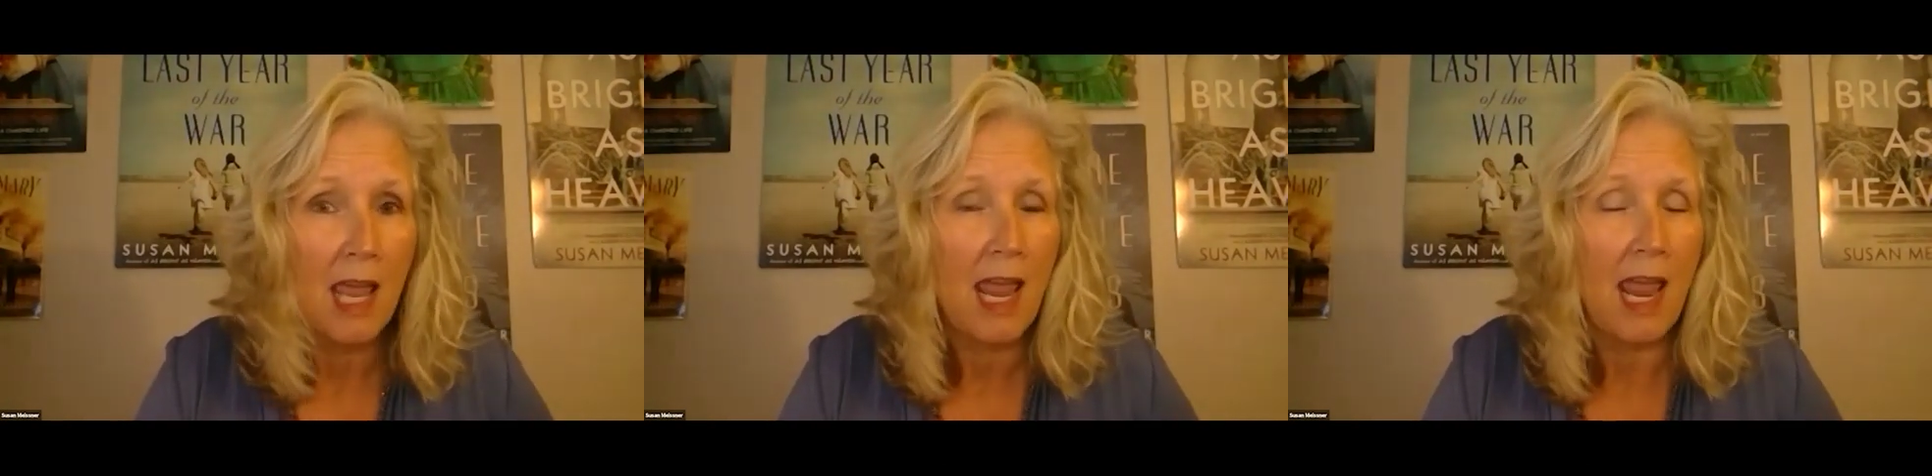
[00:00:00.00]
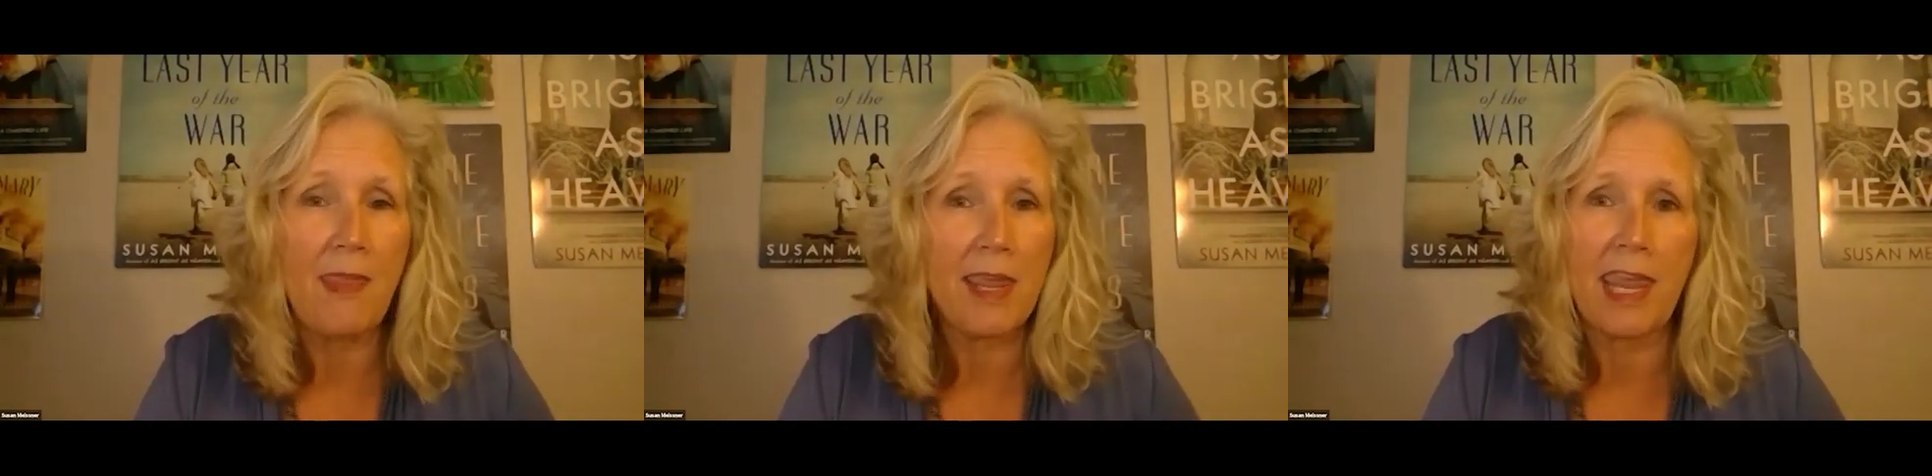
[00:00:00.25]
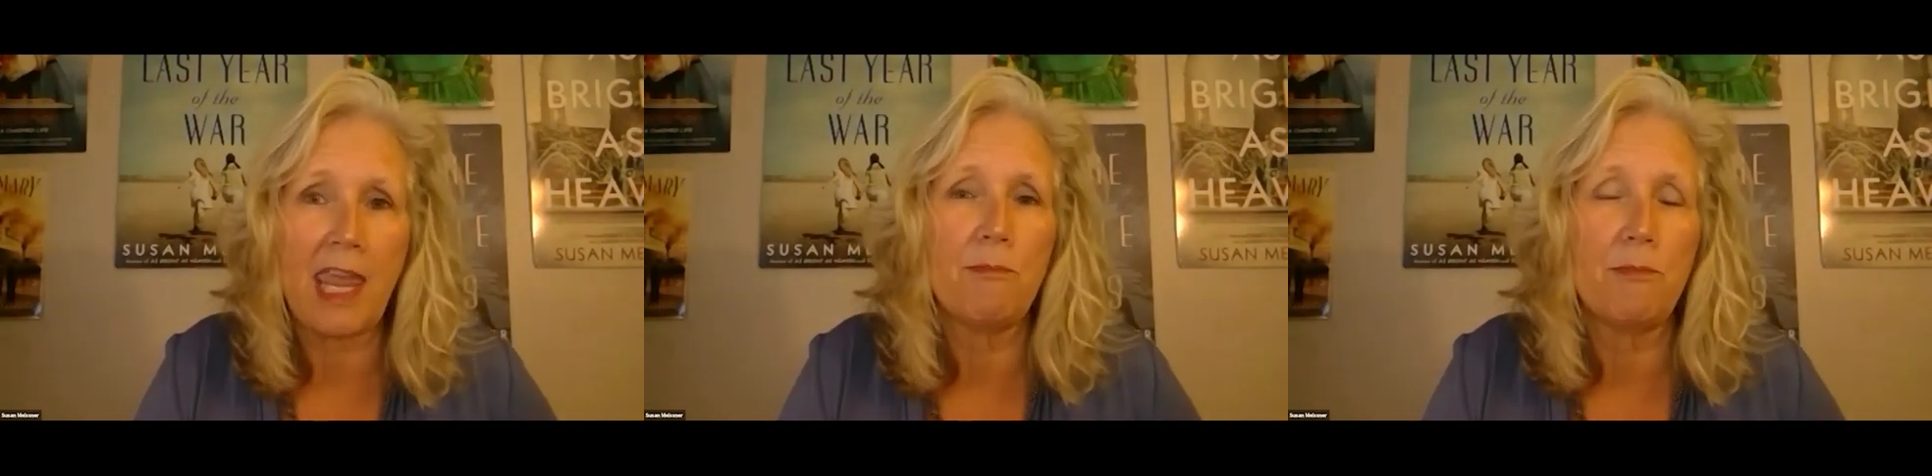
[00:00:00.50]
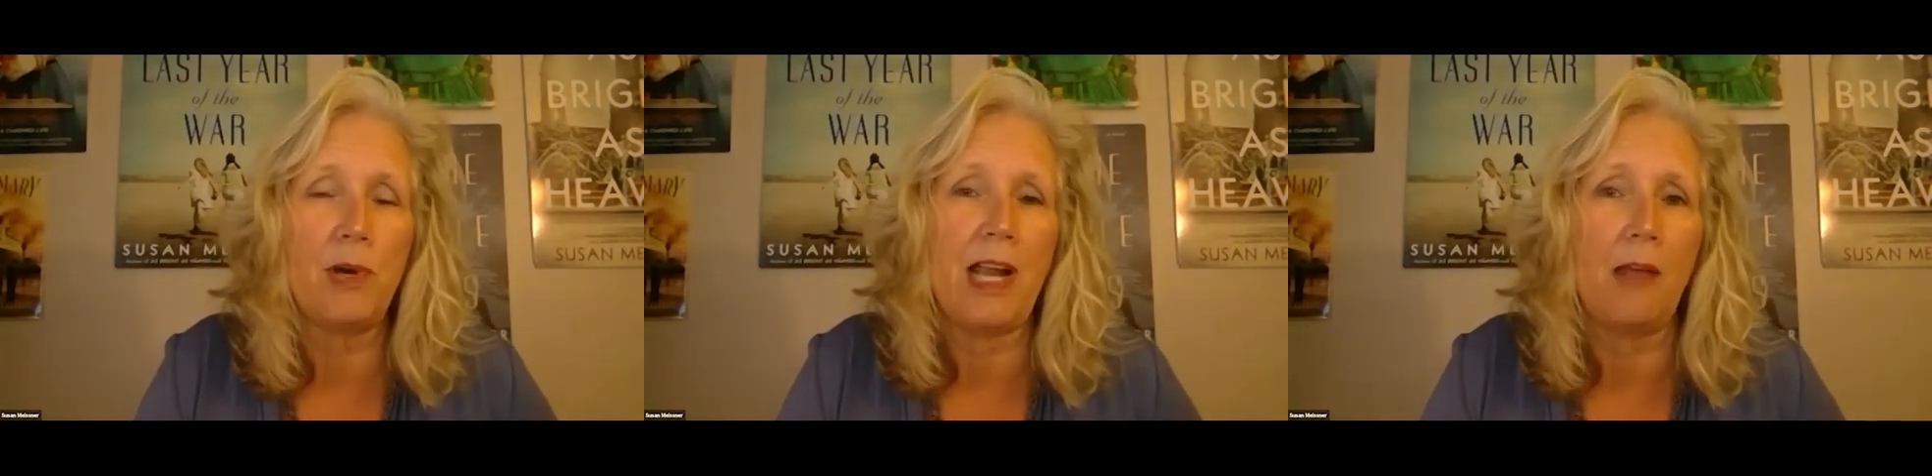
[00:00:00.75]
and they
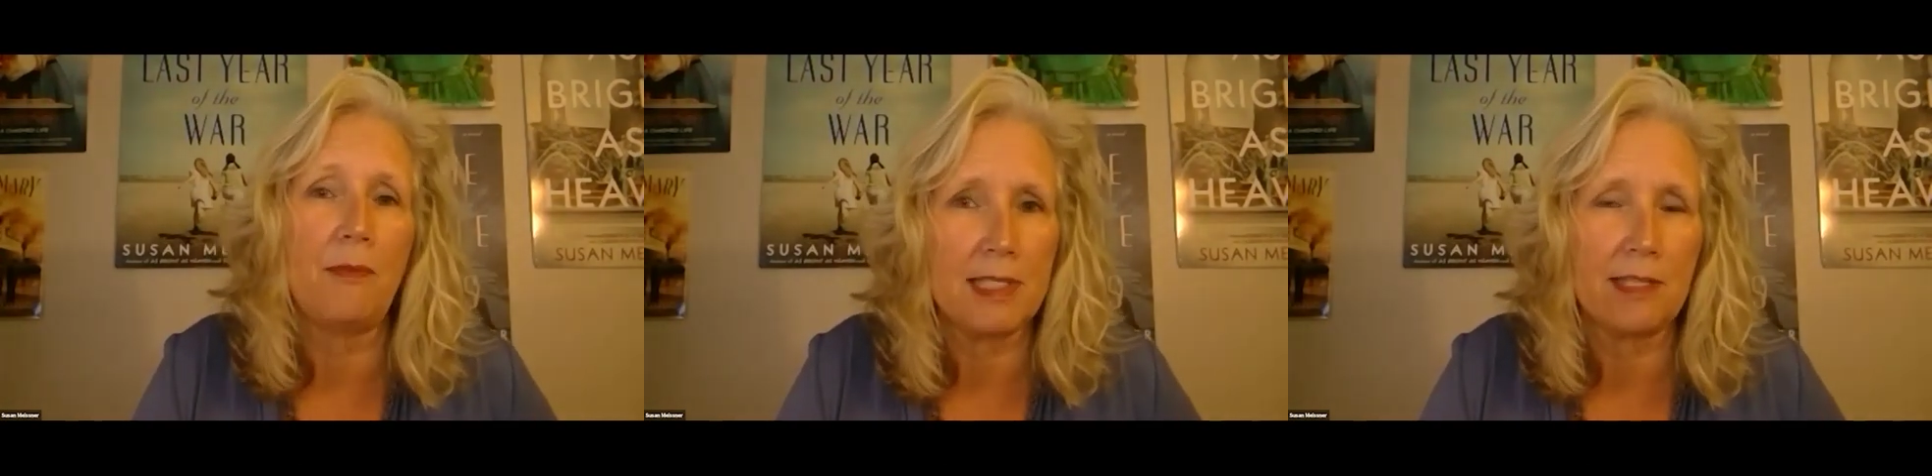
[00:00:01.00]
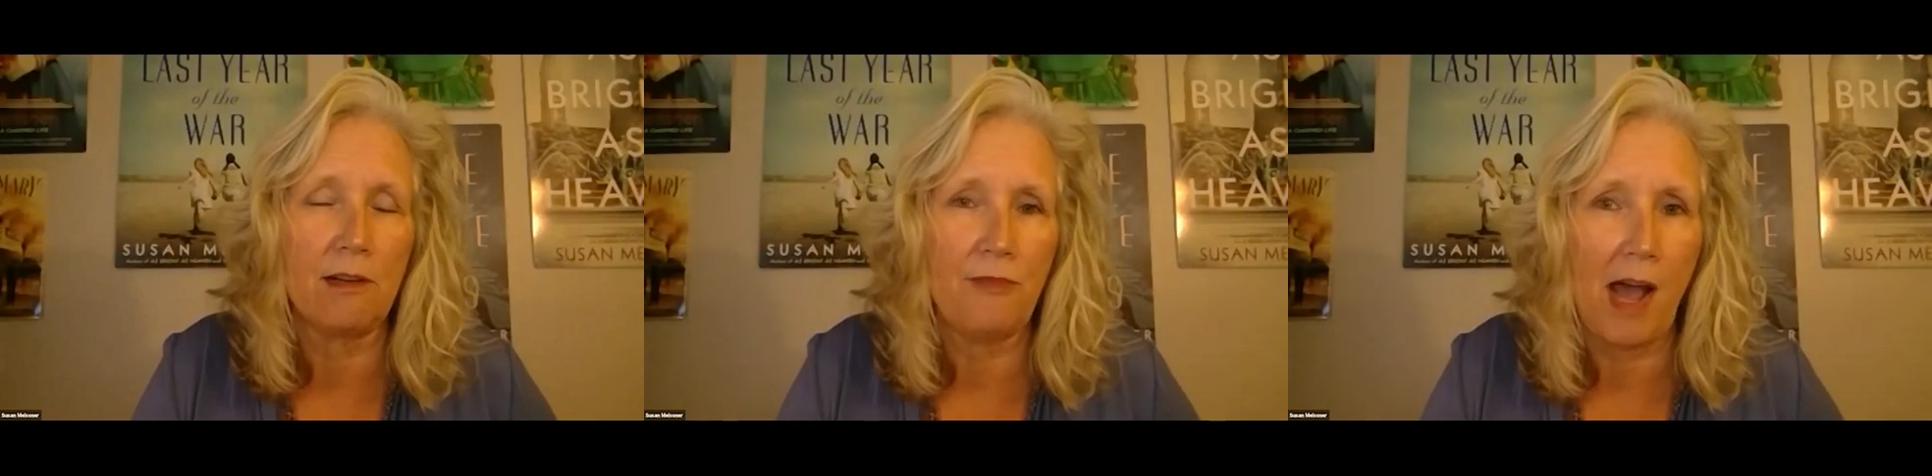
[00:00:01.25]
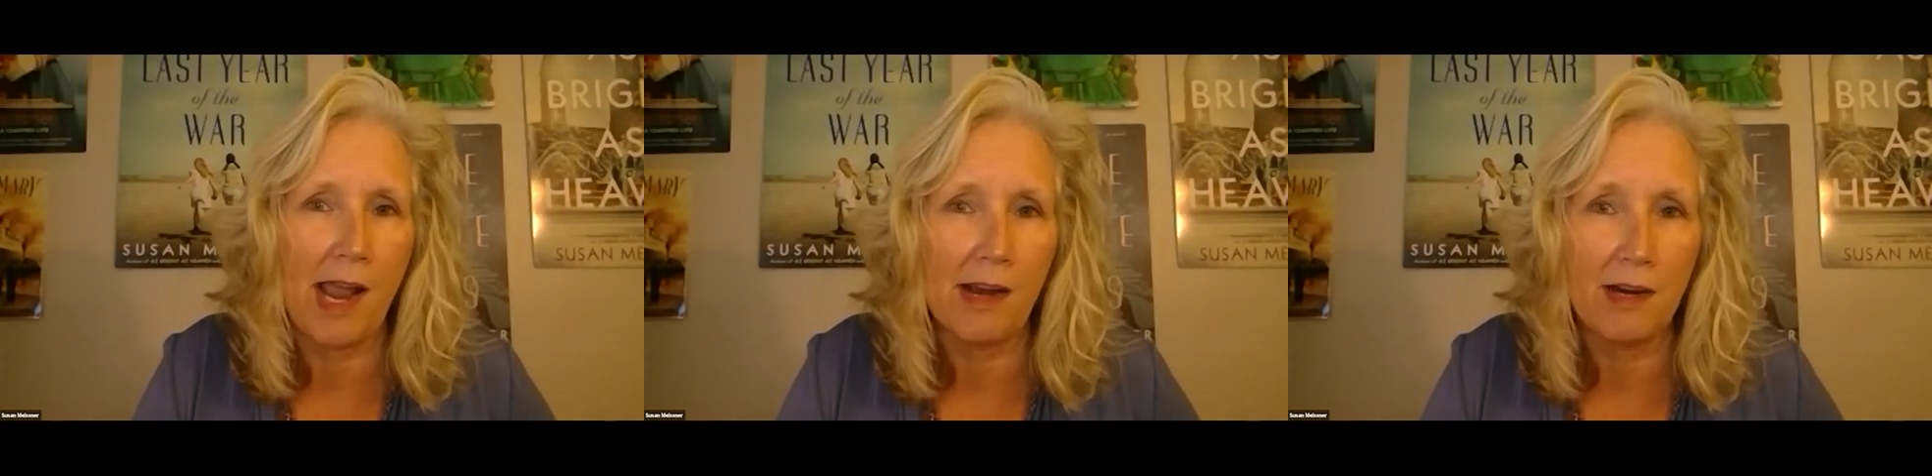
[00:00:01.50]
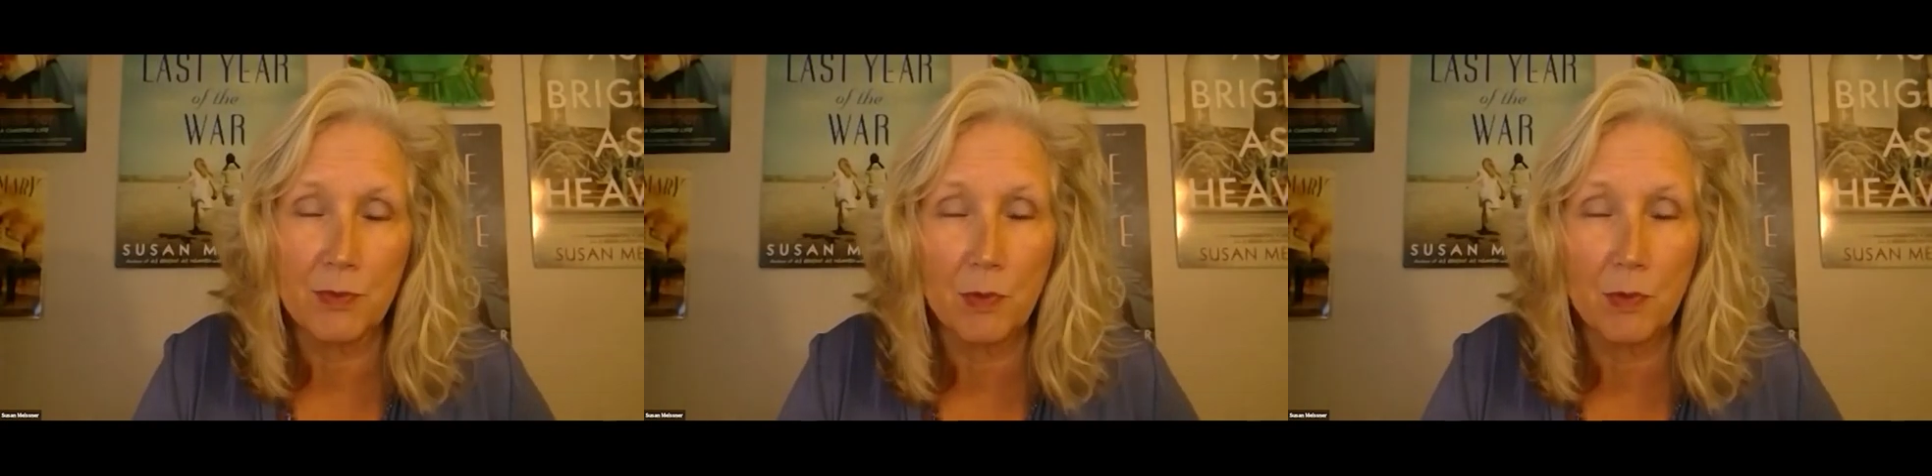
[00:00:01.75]
can't put out these little fires.